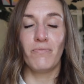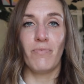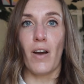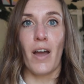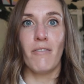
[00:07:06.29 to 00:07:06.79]

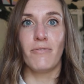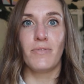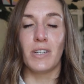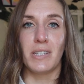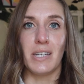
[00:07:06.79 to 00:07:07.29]
5
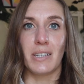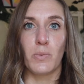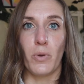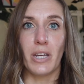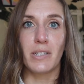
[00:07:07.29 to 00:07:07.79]
to 6
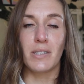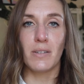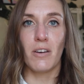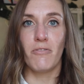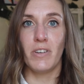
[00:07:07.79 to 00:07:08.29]
weeks
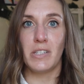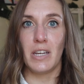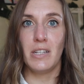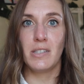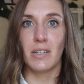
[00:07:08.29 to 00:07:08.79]
of
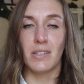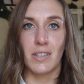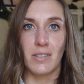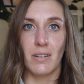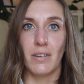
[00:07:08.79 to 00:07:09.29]
visits
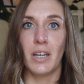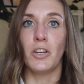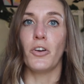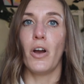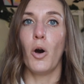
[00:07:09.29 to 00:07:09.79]
consistently,
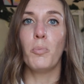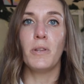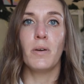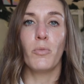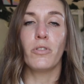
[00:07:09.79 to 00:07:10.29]
and you're
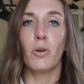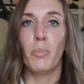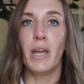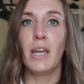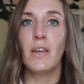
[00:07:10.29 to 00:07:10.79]
helping them with their
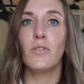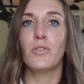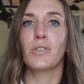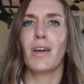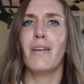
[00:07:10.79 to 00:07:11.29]
pain. They're
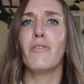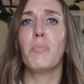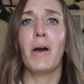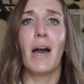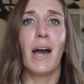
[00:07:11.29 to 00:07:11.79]
just kind of a
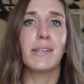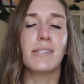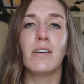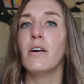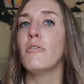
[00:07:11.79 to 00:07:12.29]

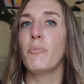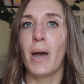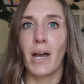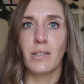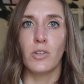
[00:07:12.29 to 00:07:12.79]
passive
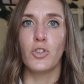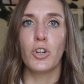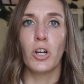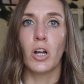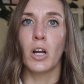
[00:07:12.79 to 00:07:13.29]

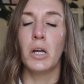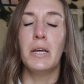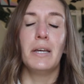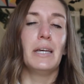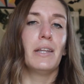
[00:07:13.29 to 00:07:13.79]
passenger.
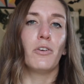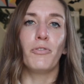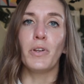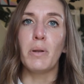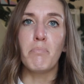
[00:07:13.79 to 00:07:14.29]
They're
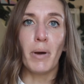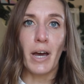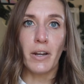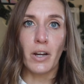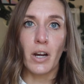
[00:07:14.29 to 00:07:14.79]
feeling
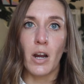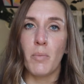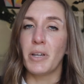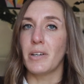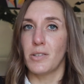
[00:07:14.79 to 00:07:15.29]
better
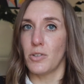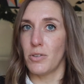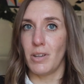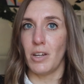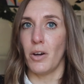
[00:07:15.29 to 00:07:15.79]
because you're
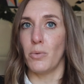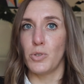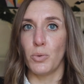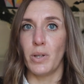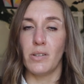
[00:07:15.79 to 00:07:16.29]

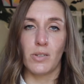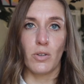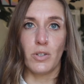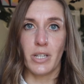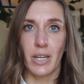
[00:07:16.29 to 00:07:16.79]
doing
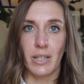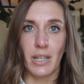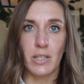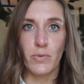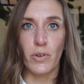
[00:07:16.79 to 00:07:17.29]
certain
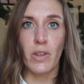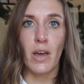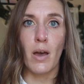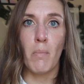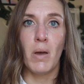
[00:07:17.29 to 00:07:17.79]
techniques for
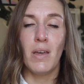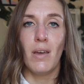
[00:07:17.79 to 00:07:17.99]
them,